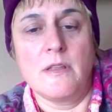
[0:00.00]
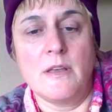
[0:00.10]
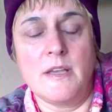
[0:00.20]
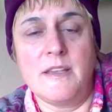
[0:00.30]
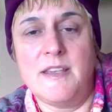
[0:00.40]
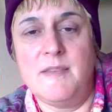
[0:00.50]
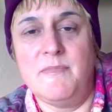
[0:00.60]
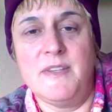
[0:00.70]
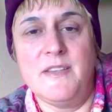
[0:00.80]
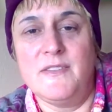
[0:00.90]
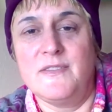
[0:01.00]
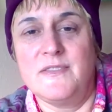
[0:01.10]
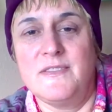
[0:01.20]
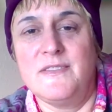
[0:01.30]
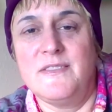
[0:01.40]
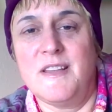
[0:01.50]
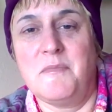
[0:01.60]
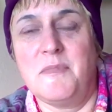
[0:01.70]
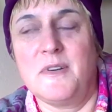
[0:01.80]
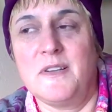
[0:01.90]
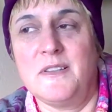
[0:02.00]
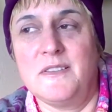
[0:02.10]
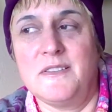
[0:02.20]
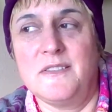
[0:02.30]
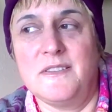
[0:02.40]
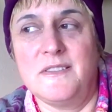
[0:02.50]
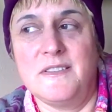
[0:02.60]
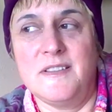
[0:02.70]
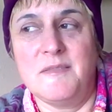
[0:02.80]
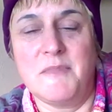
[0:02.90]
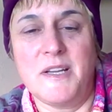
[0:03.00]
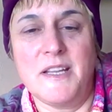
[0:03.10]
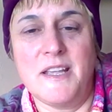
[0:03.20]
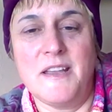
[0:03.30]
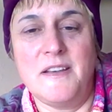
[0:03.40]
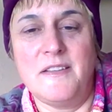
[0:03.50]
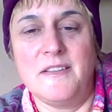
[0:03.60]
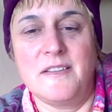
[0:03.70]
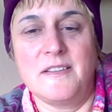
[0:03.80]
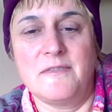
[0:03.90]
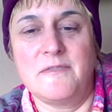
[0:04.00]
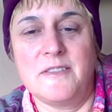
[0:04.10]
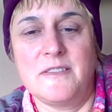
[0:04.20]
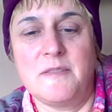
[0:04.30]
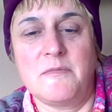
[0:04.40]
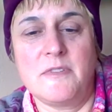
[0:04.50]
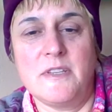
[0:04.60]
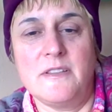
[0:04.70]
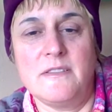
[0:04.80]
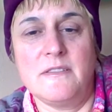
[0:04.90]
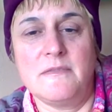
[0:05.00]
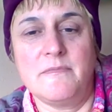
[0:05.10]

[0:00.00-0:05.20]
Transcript: I keep these numbers in my head for some reason.